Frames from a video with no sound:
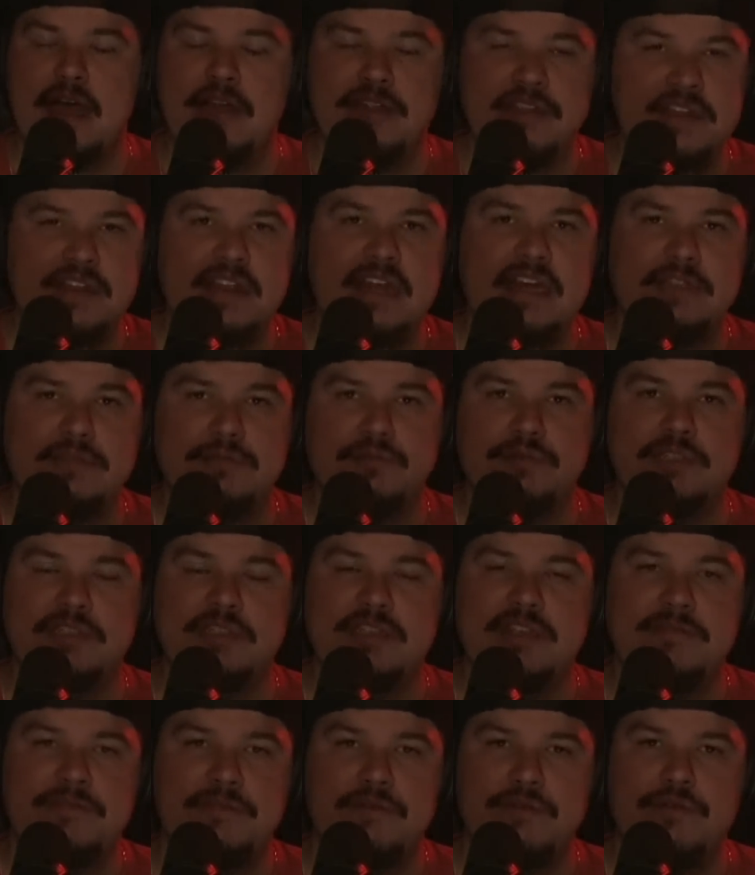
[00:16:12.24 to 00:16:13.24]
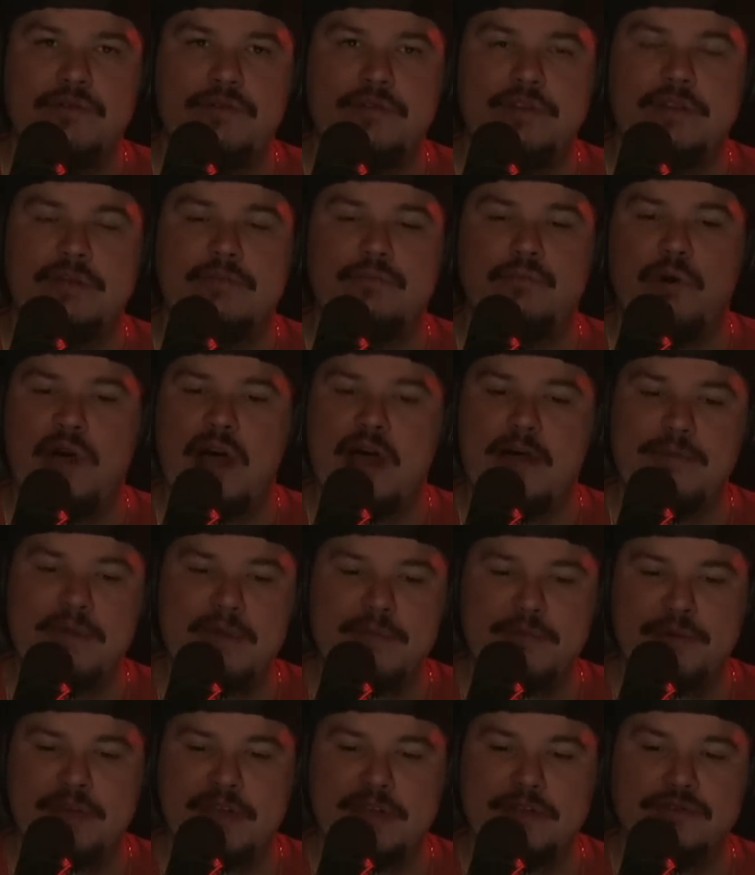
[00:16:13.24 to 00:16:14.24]
I think that's what's difficult and why
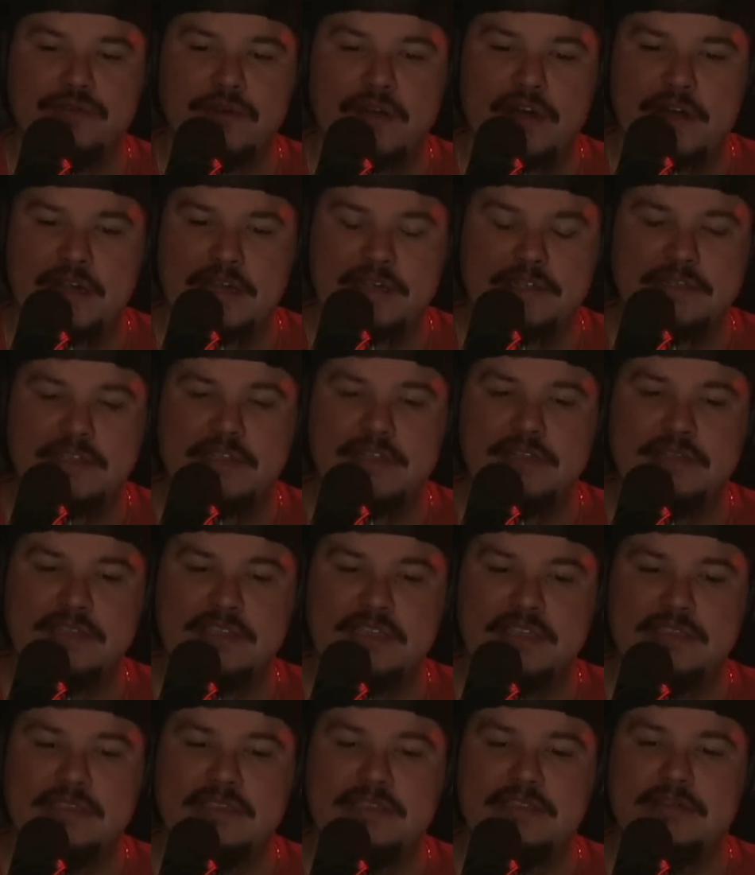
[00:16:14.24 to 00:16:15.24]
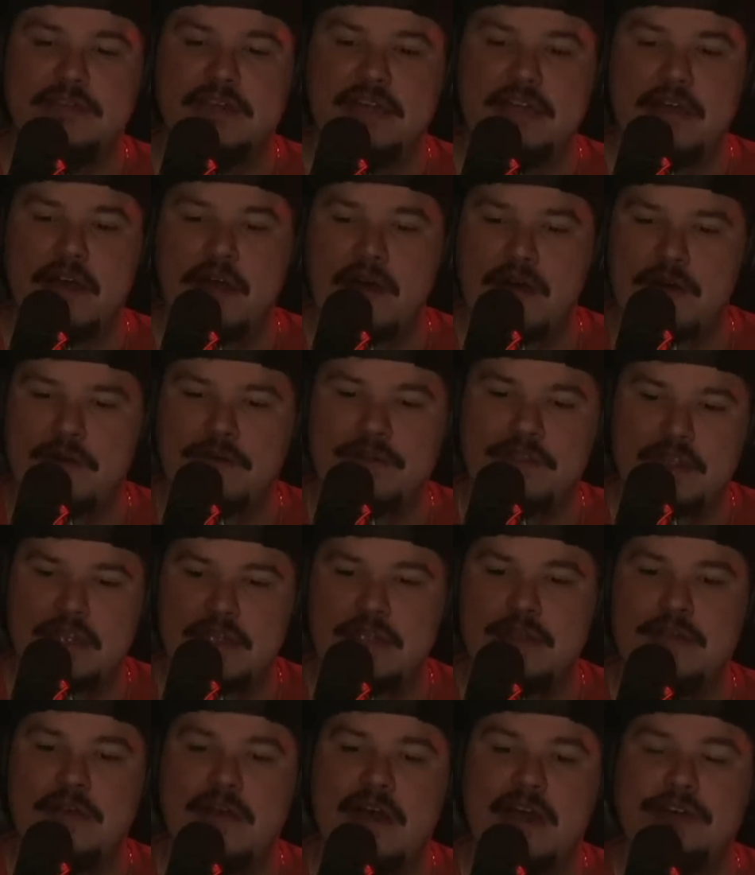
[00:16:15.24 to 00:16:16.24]
people get drawn into these things, is they're like, oh,
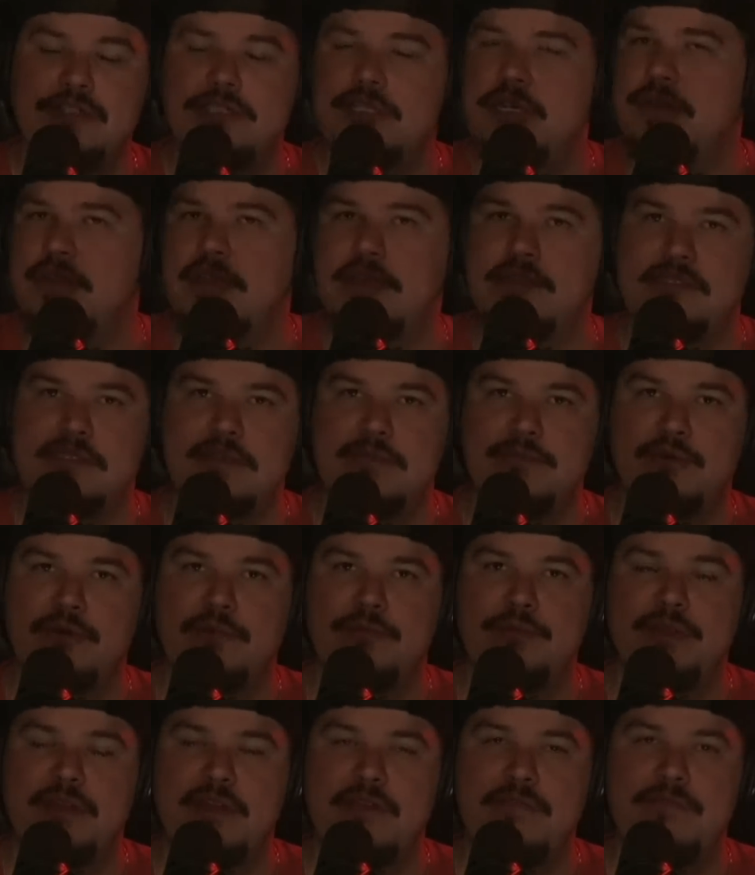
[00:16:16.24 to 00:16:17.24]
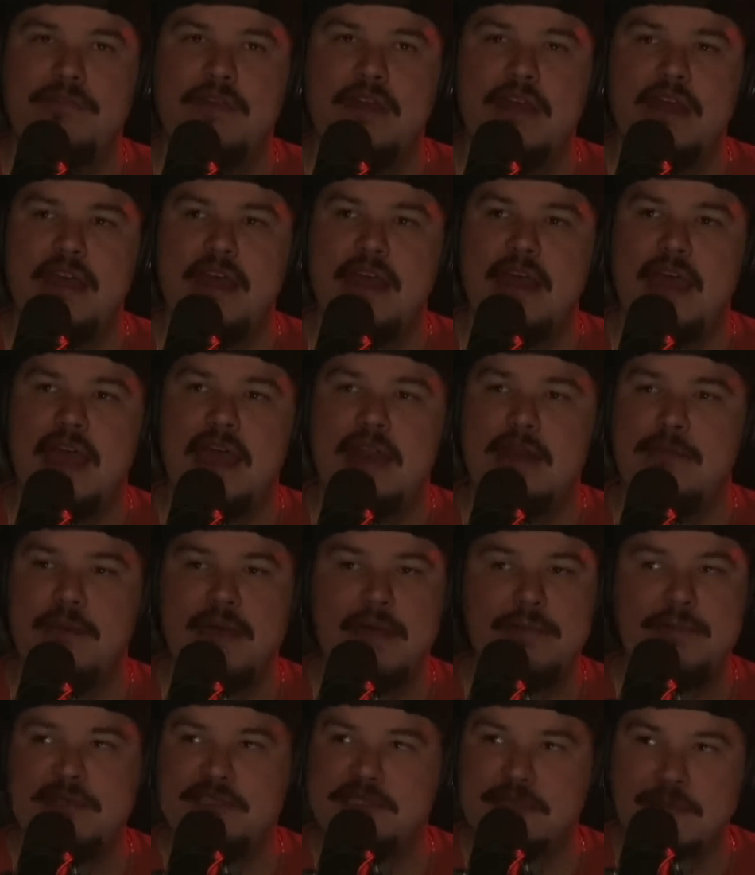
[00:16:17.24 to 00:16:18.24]
you know, I share that similar belief, and it
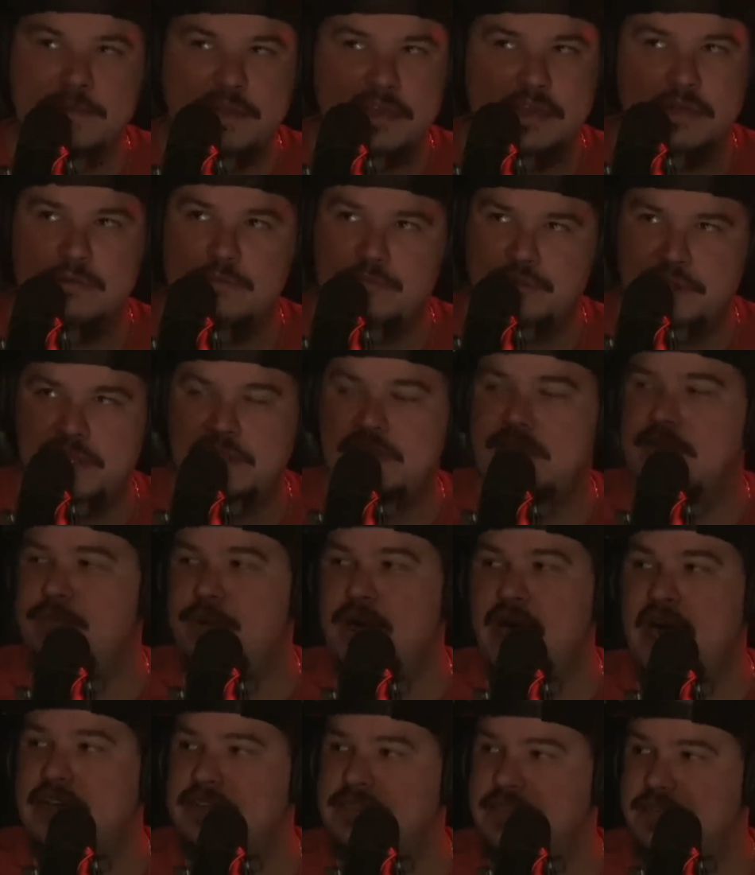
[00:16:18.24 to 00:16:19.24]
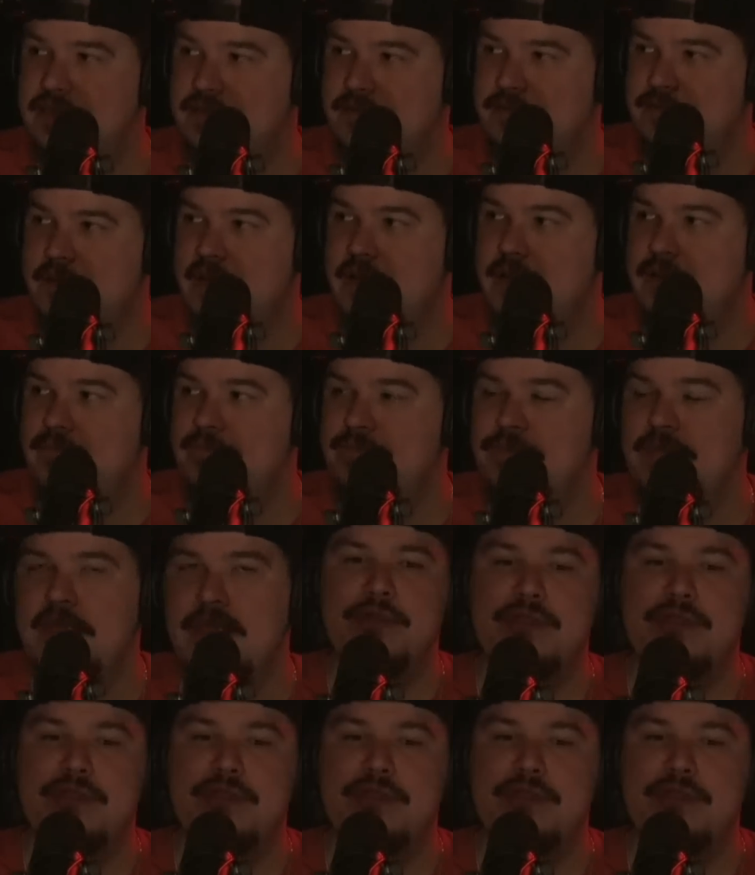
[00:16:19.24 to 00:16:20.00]
may be something completely positive, right?